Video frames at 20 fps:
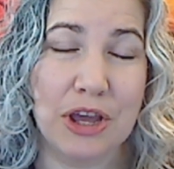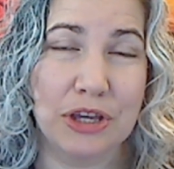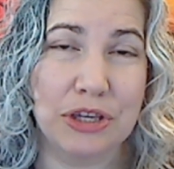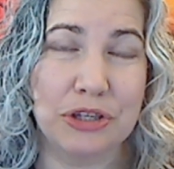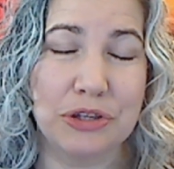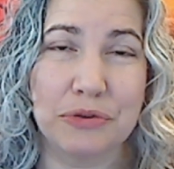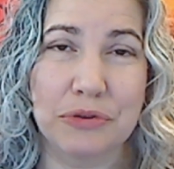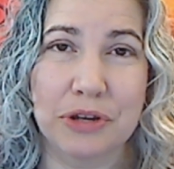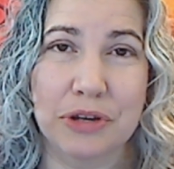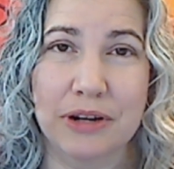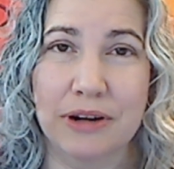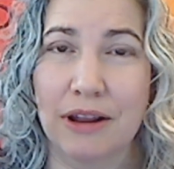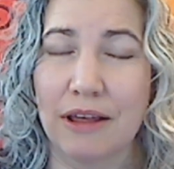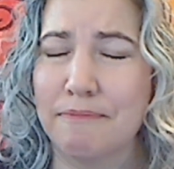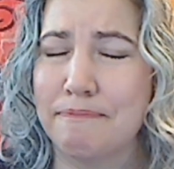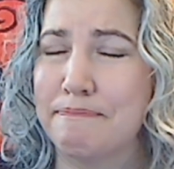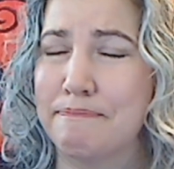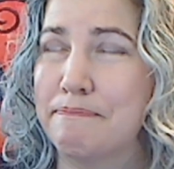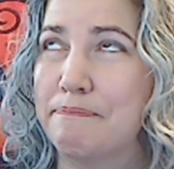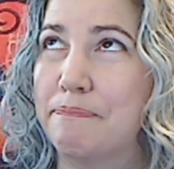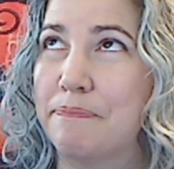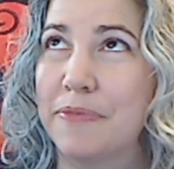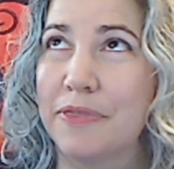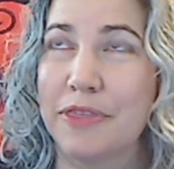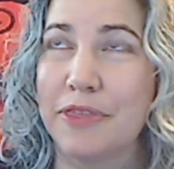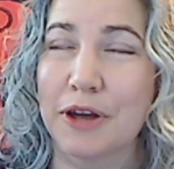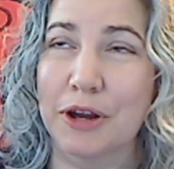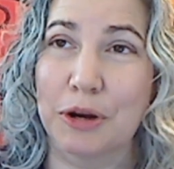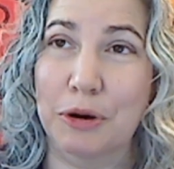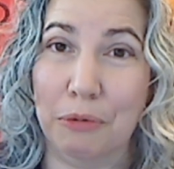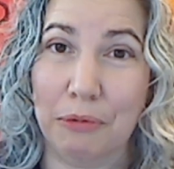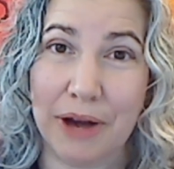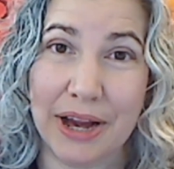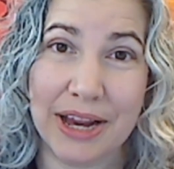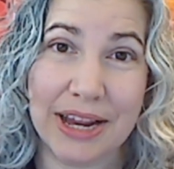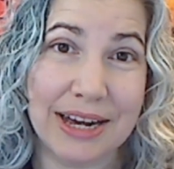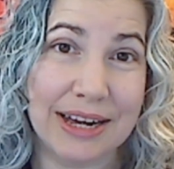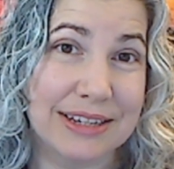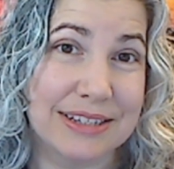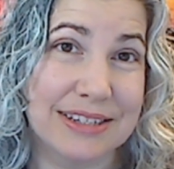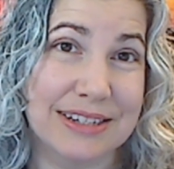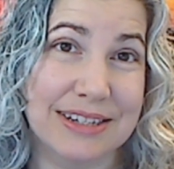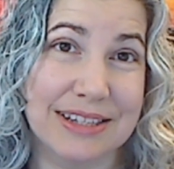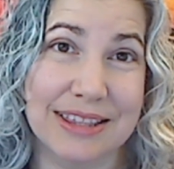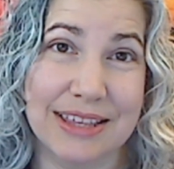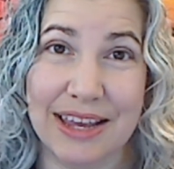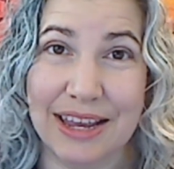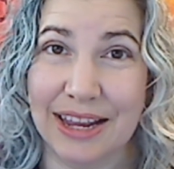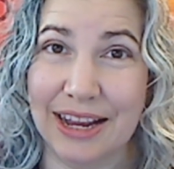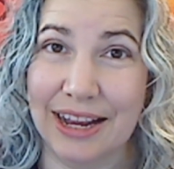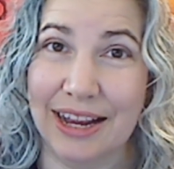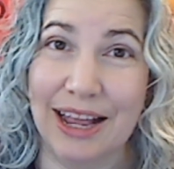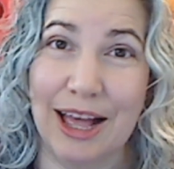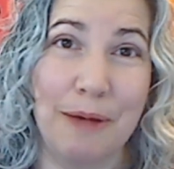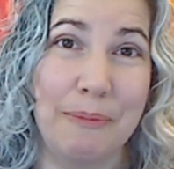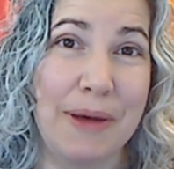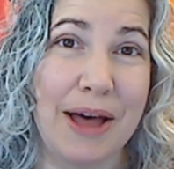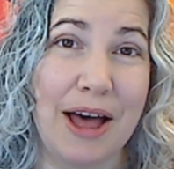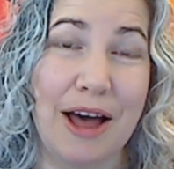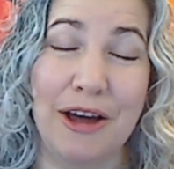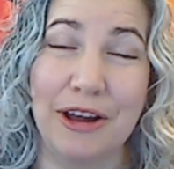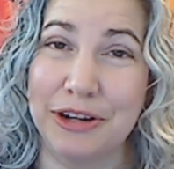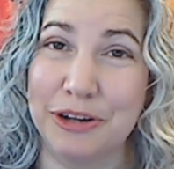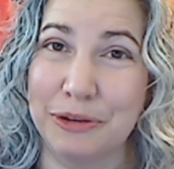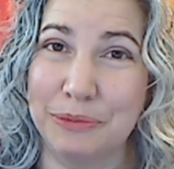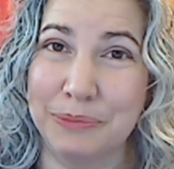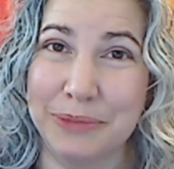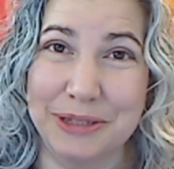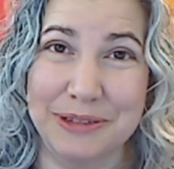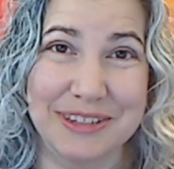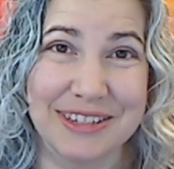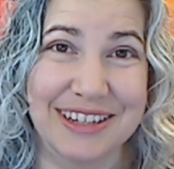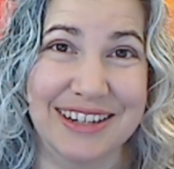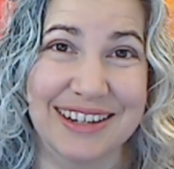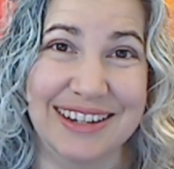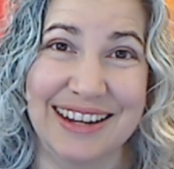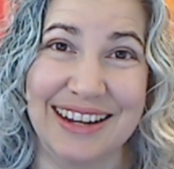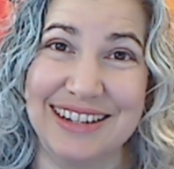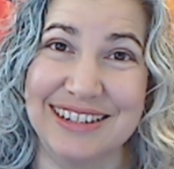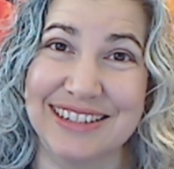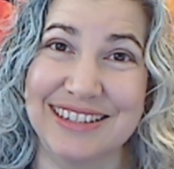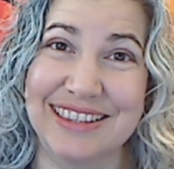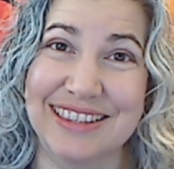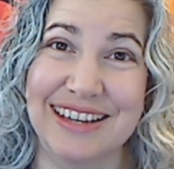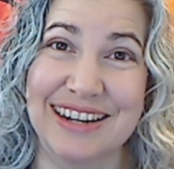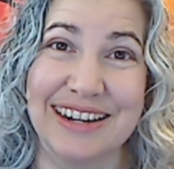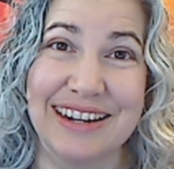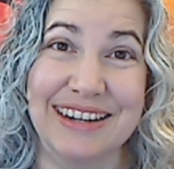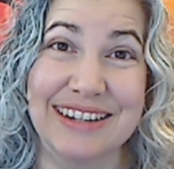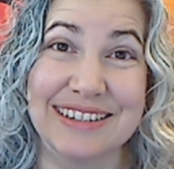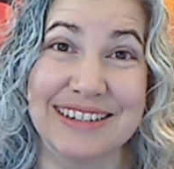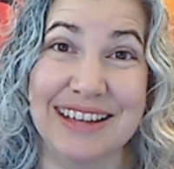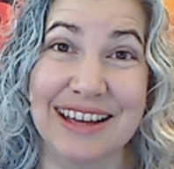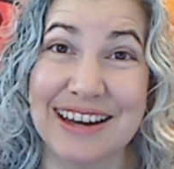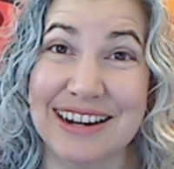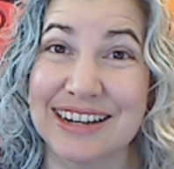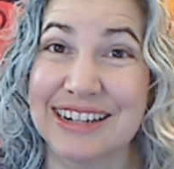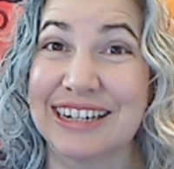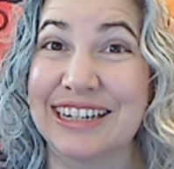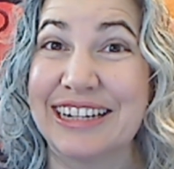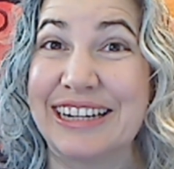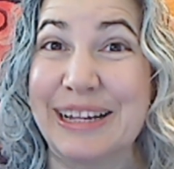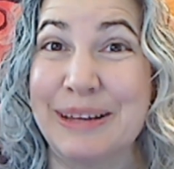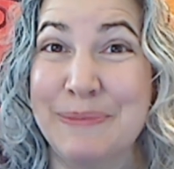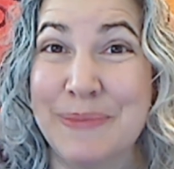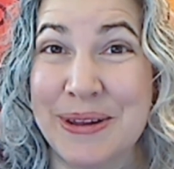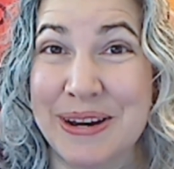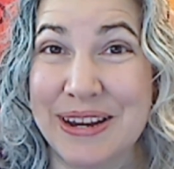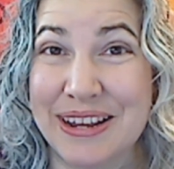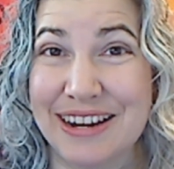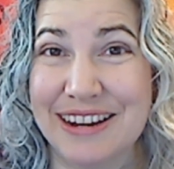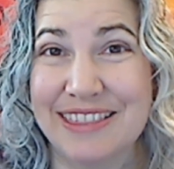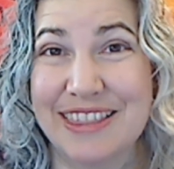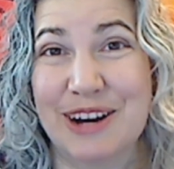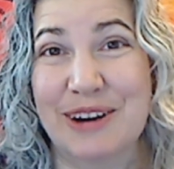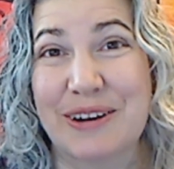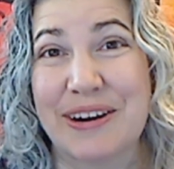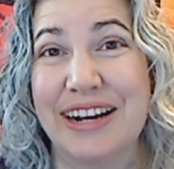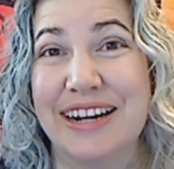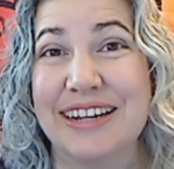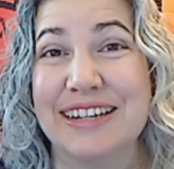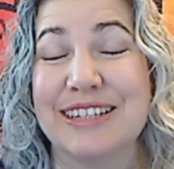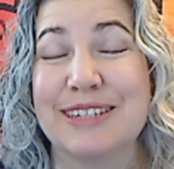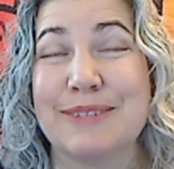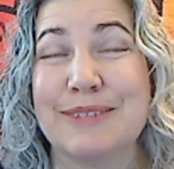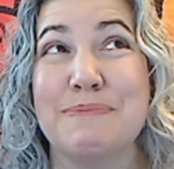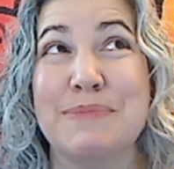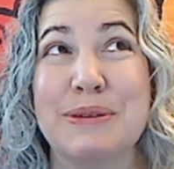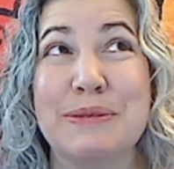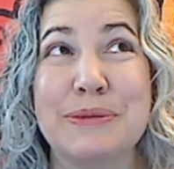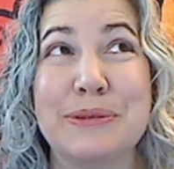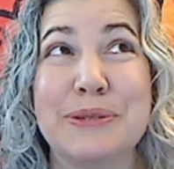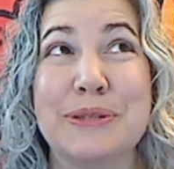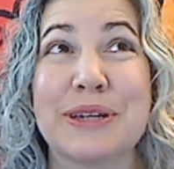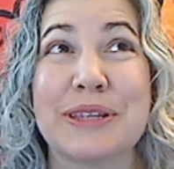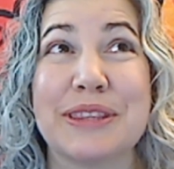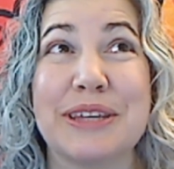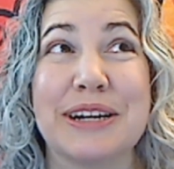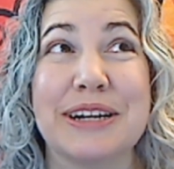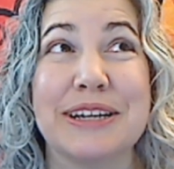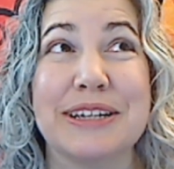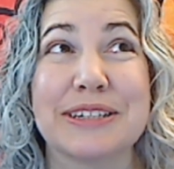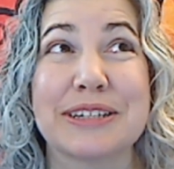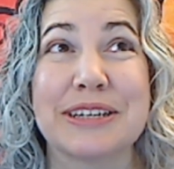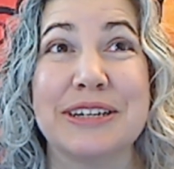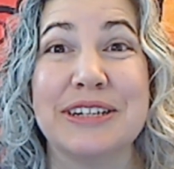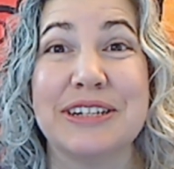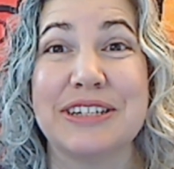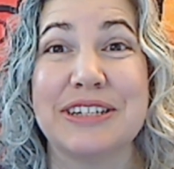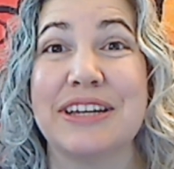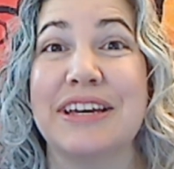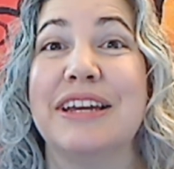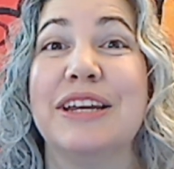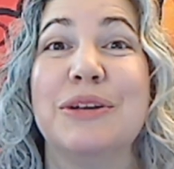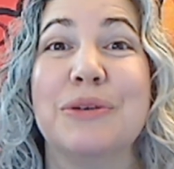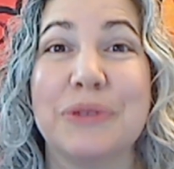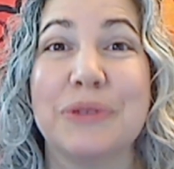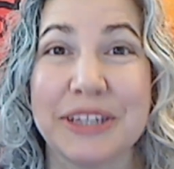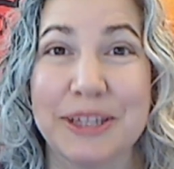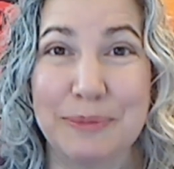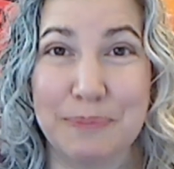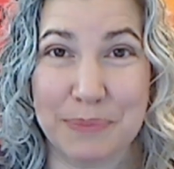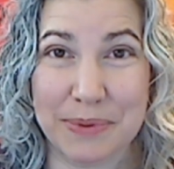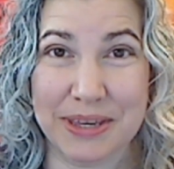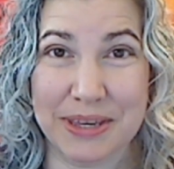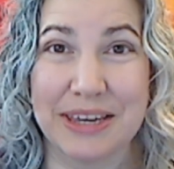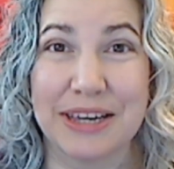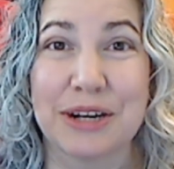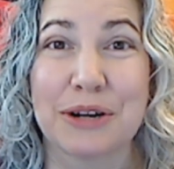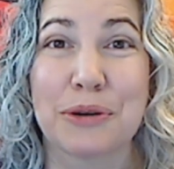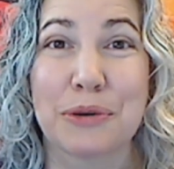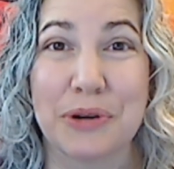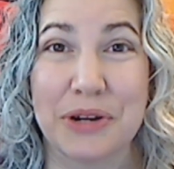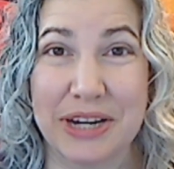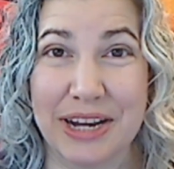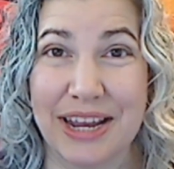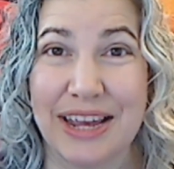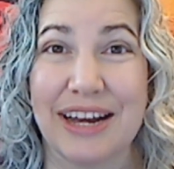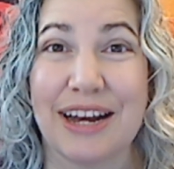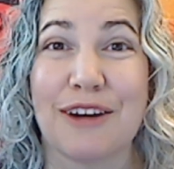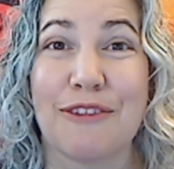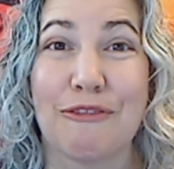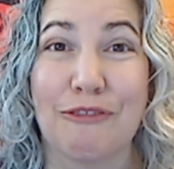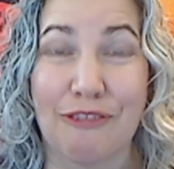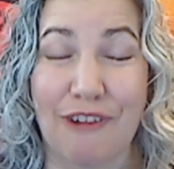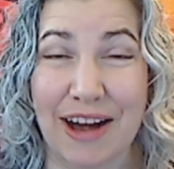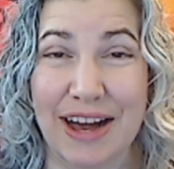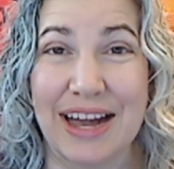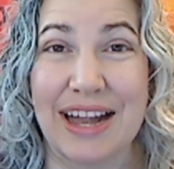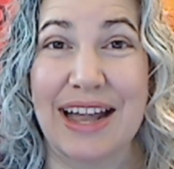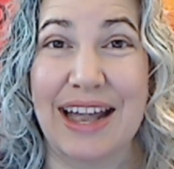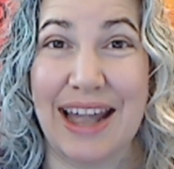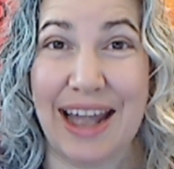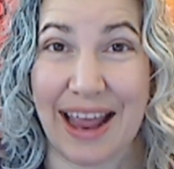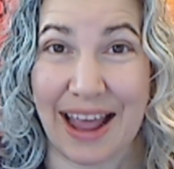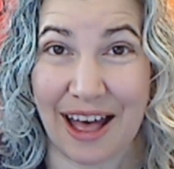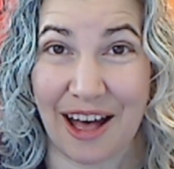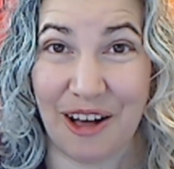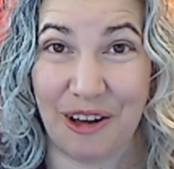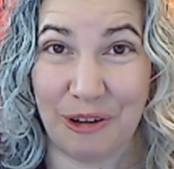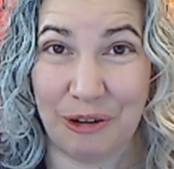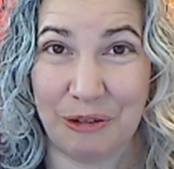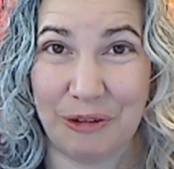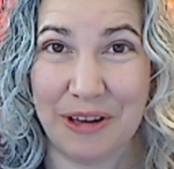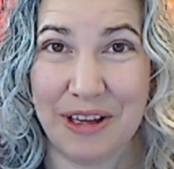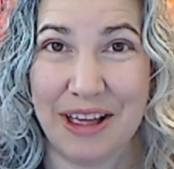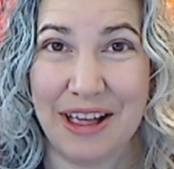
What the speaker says: The greatest thing about new music is that it is unlimited. There is music that is continually being created right now.